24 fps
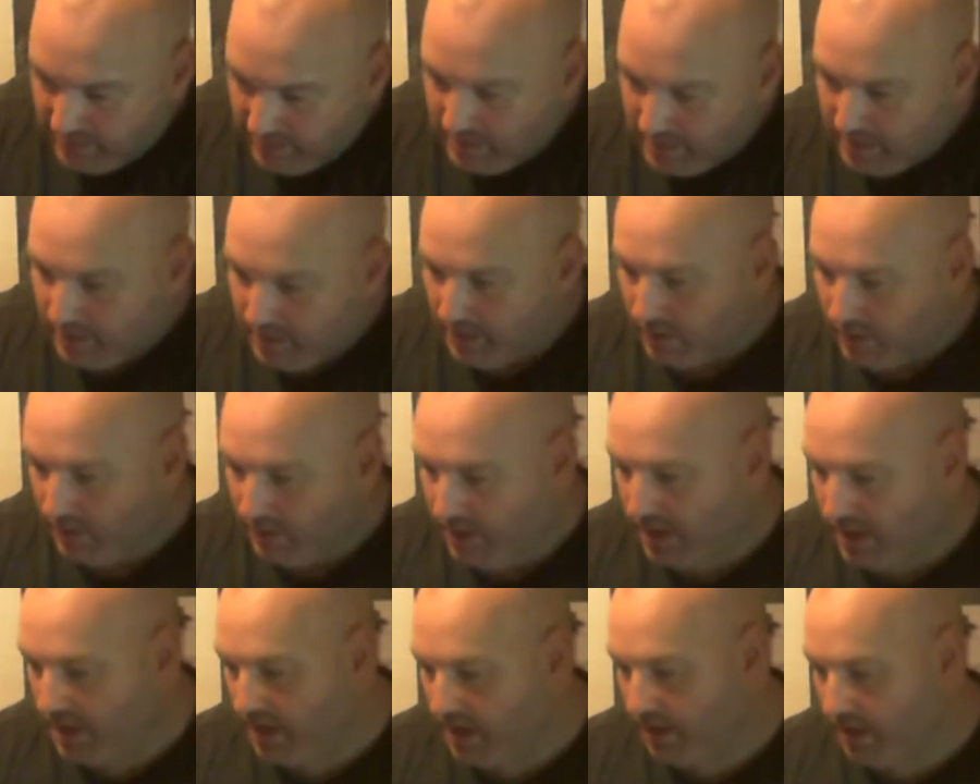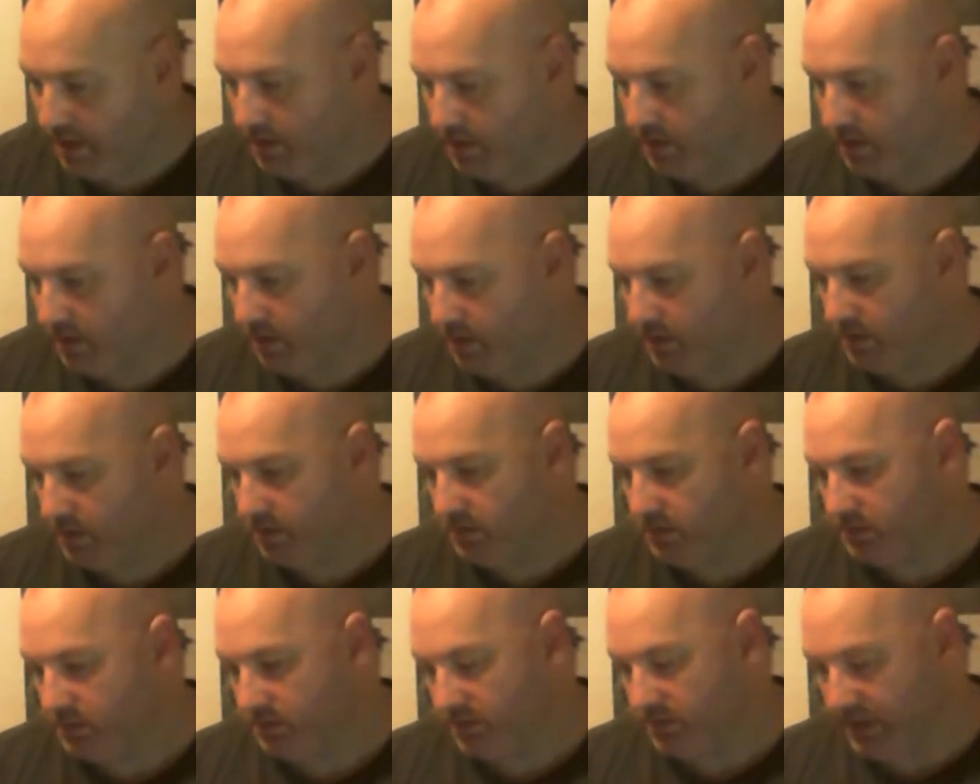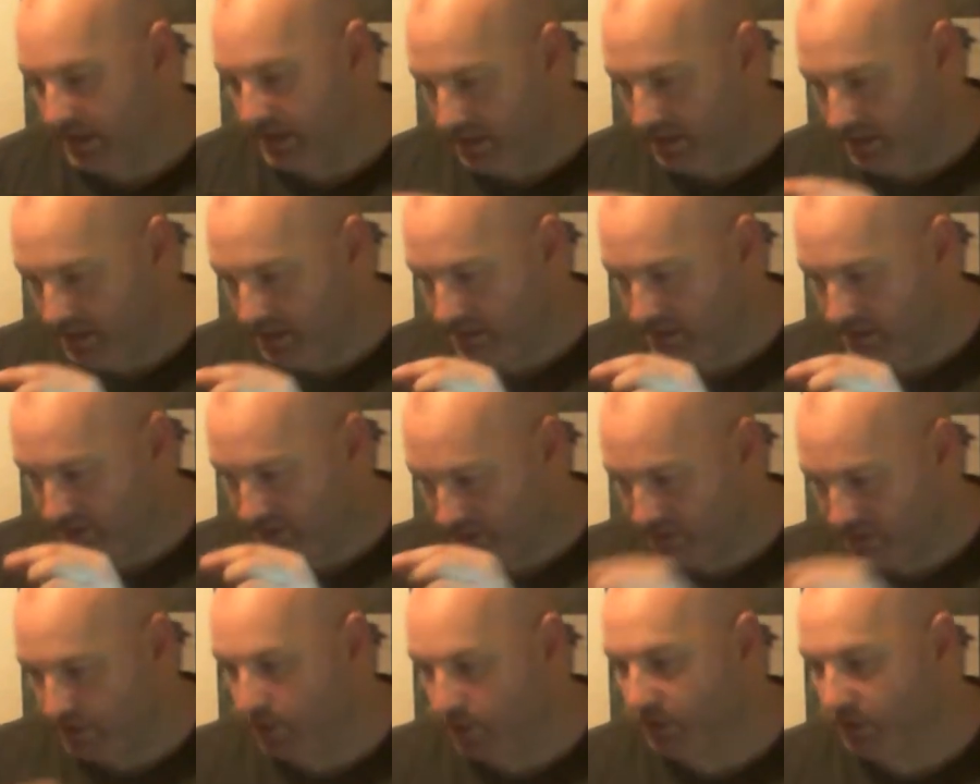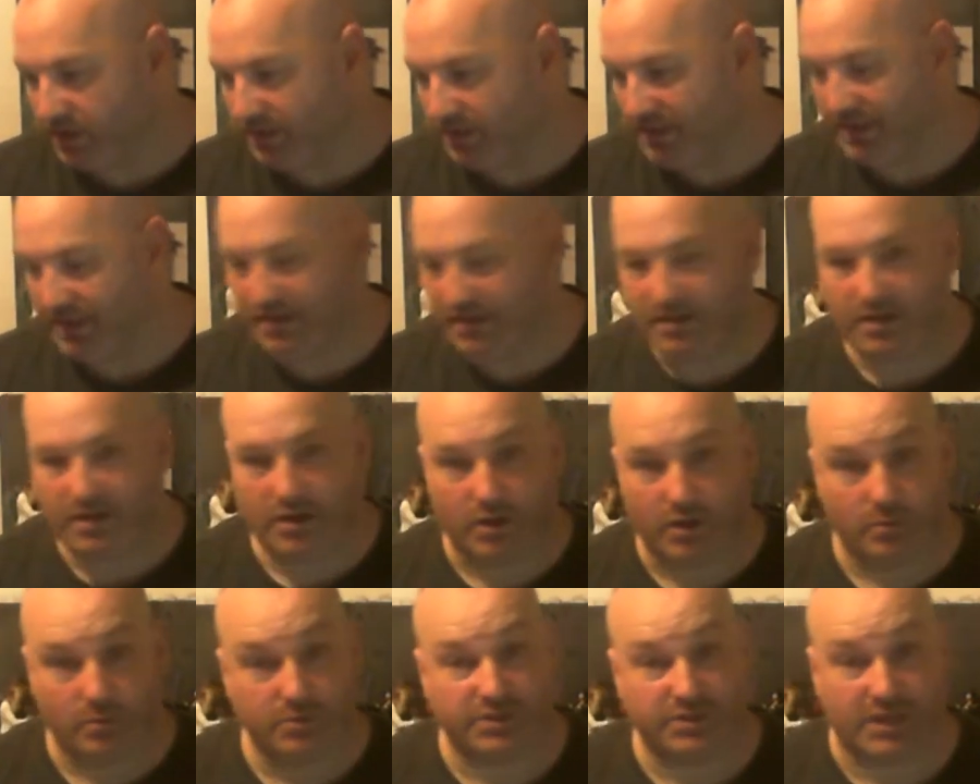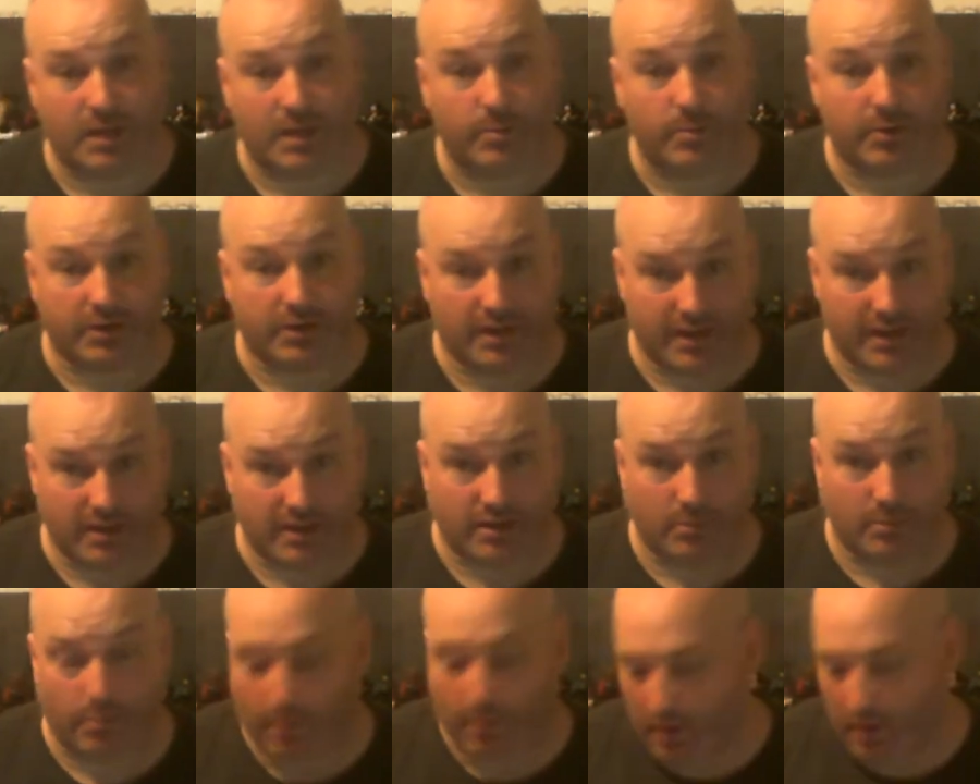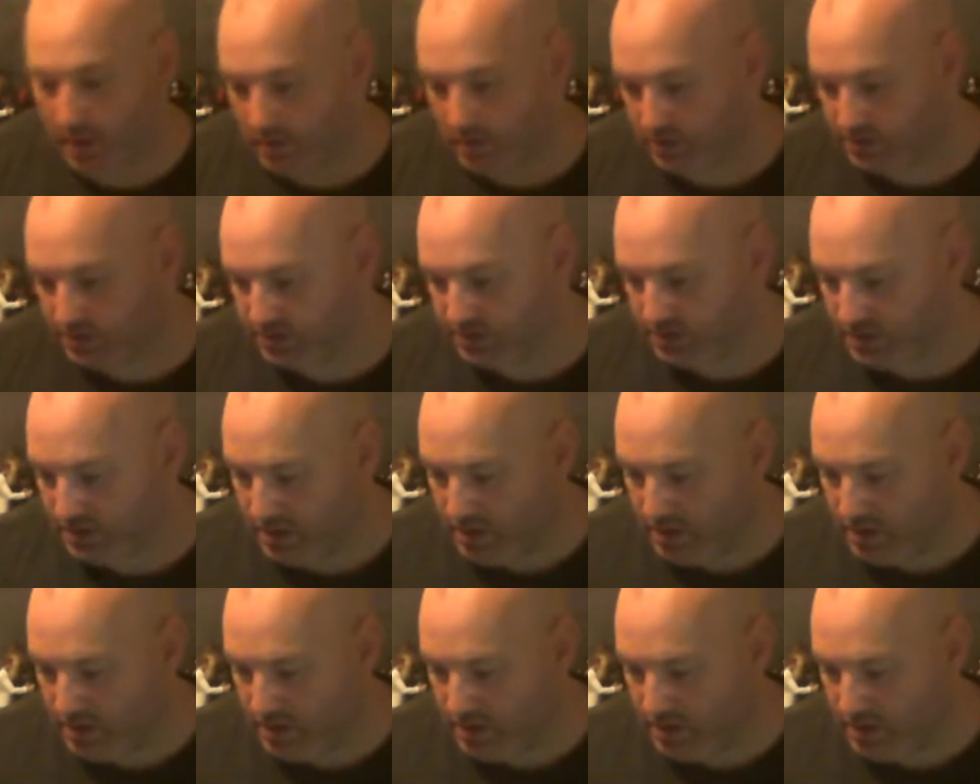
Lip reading: Her hair is slotted in, it comes separate in the box.